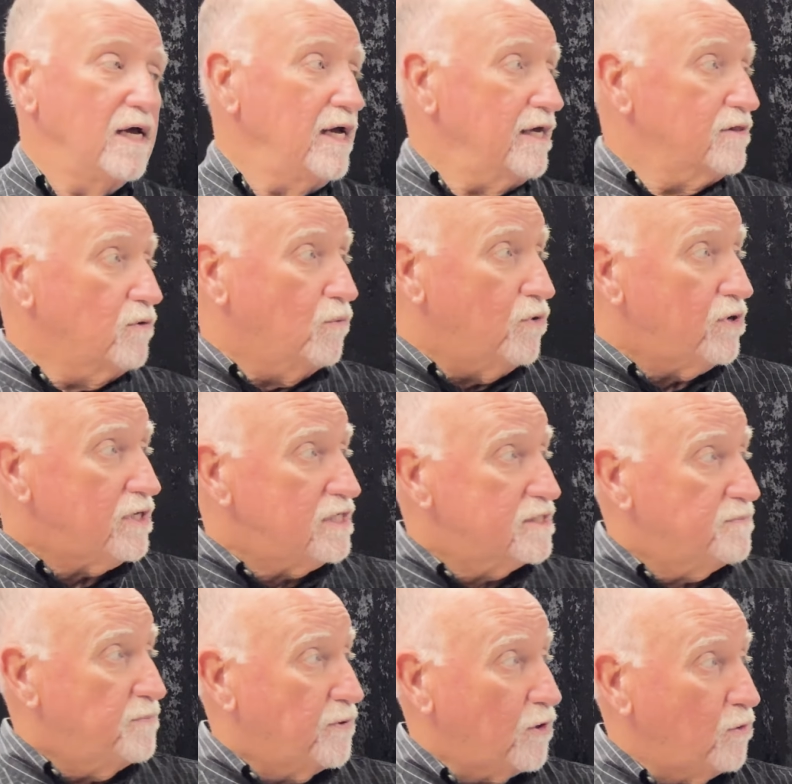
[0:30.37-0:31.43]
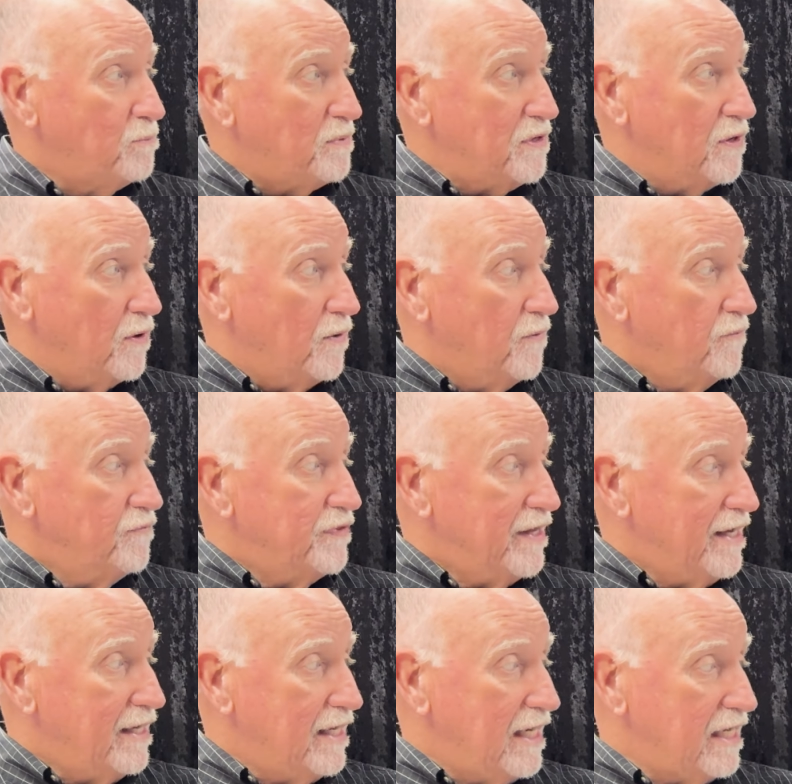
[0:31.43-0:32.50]
The word is propio,
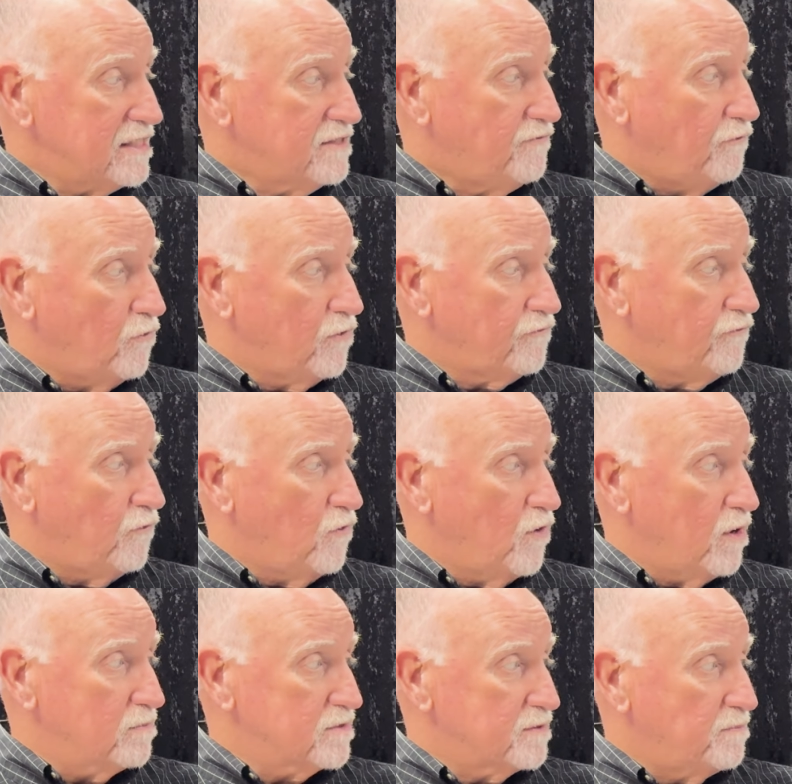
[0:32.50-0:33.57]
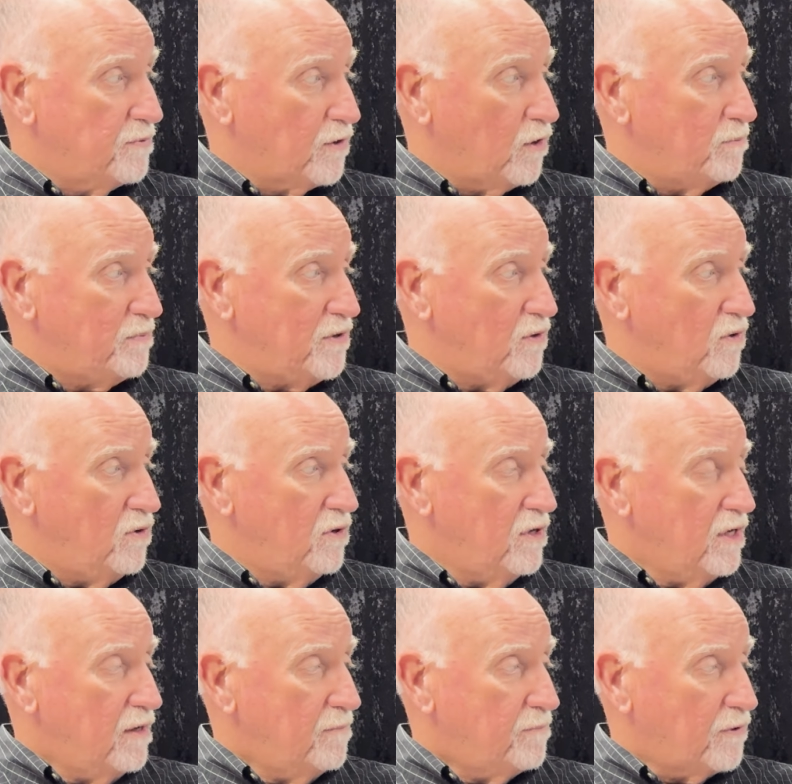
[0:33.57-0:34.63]
and it has four forms: propio,
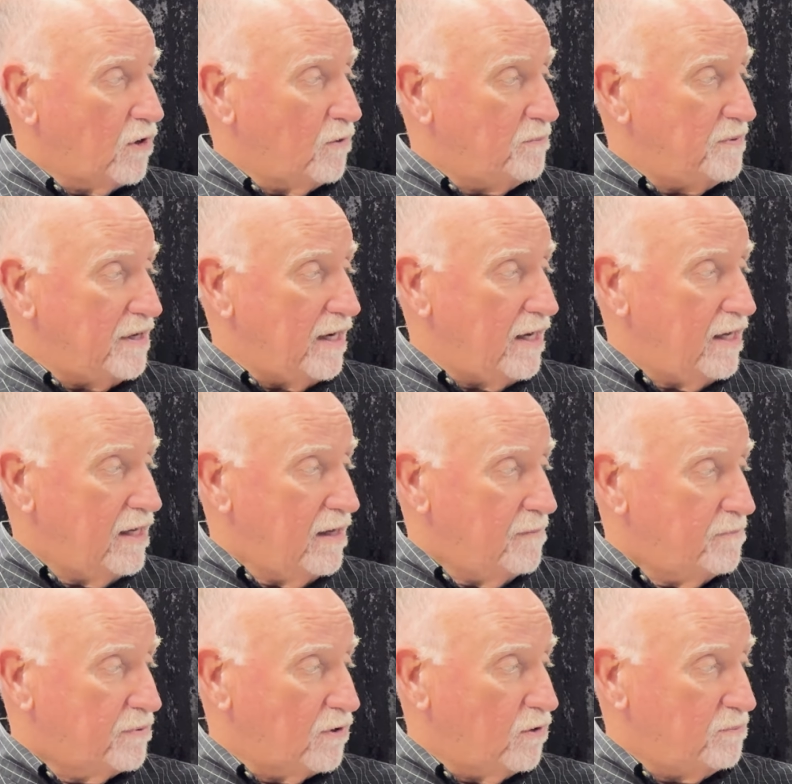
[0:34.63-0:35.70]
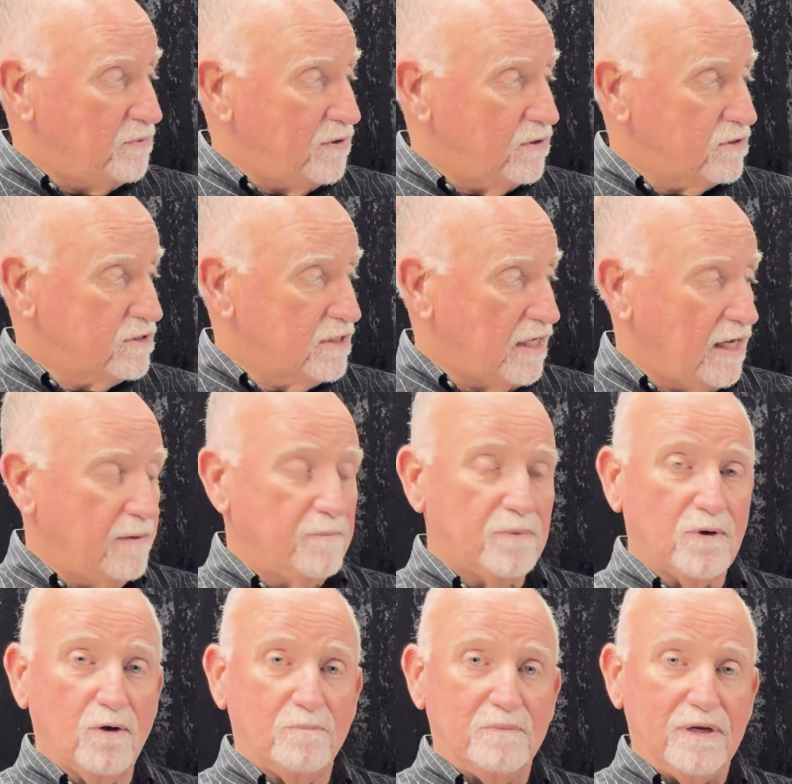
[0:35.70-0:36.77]
propia, propios, and
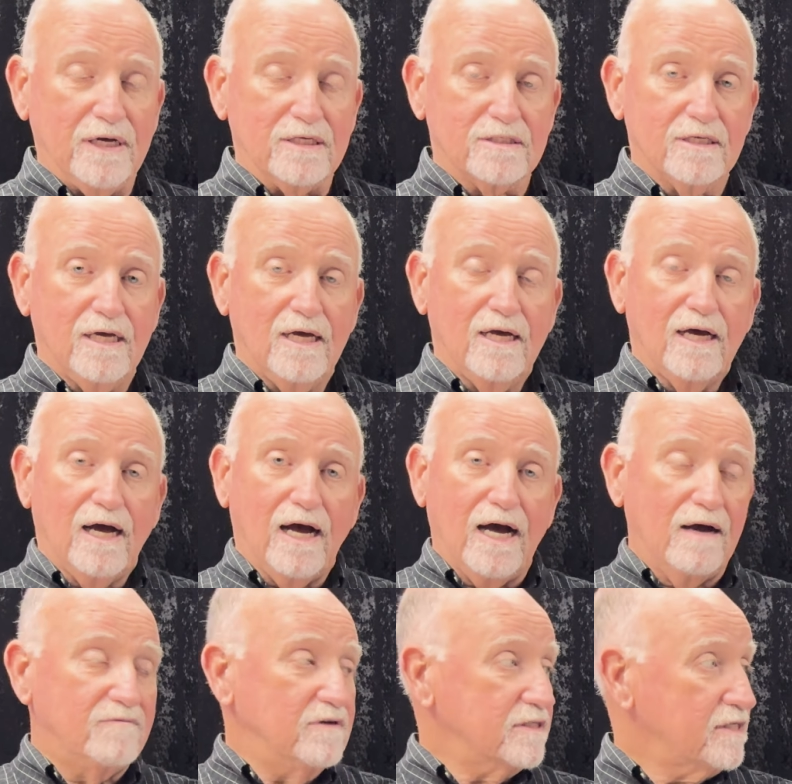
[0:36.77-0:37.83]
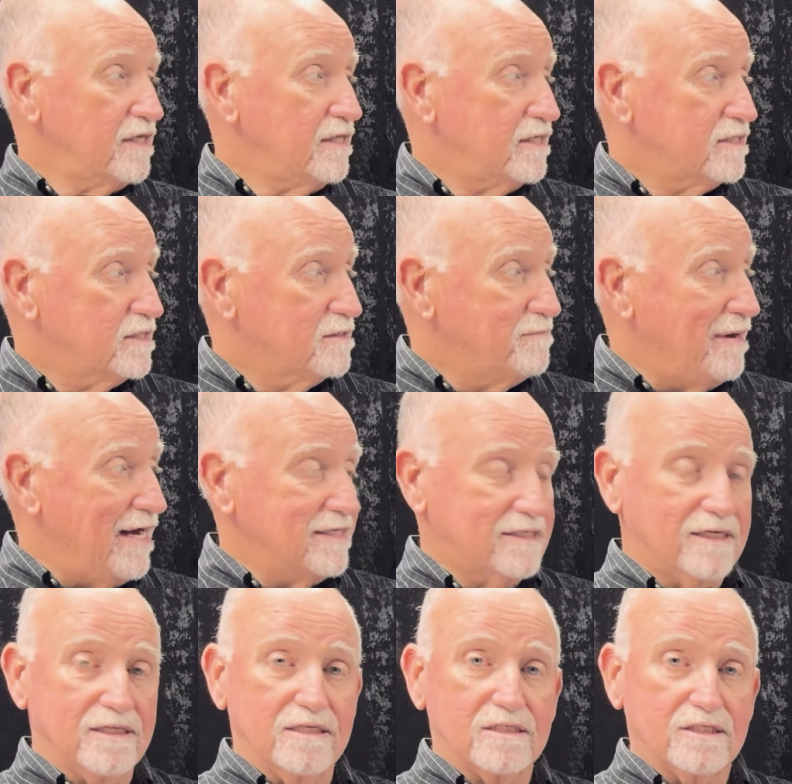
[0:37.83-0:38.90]
propias. Obviously, this is
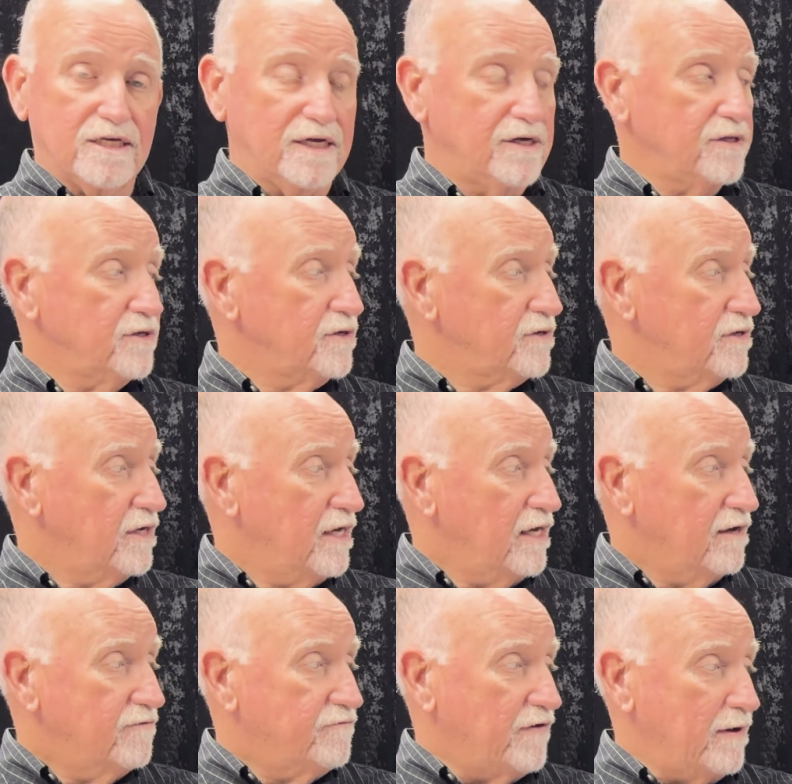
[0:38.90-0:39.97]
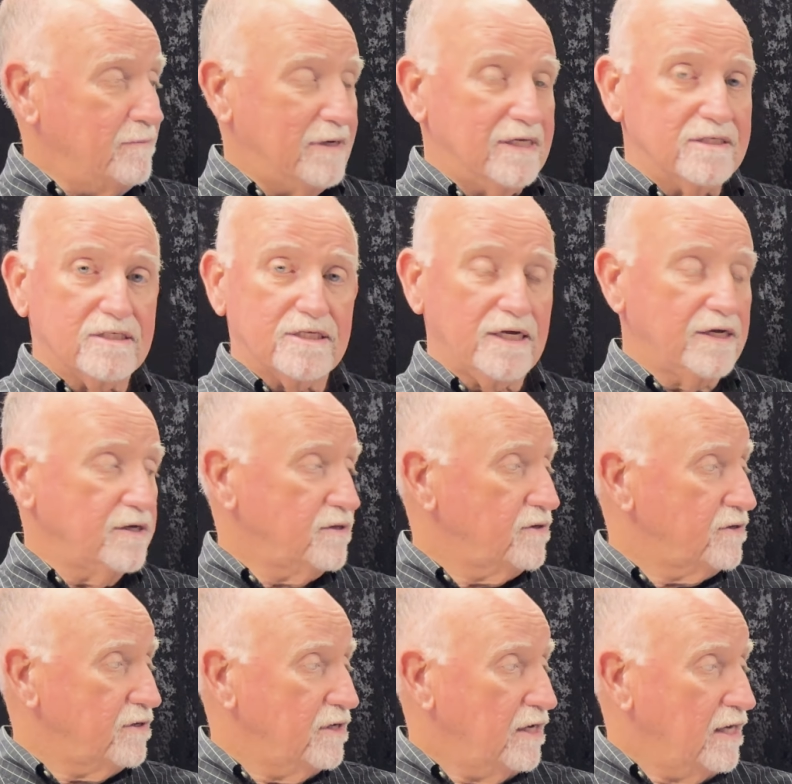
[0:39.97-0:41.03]
masculine singular, feminine singular,